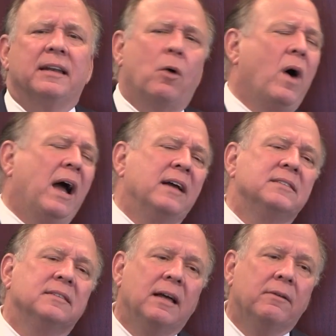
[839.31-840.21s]
Now, why
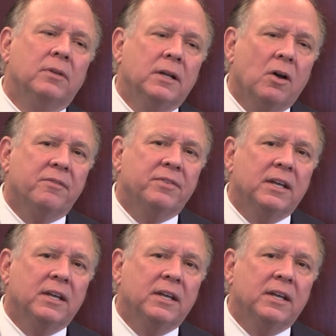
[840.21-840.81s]
is it leveling off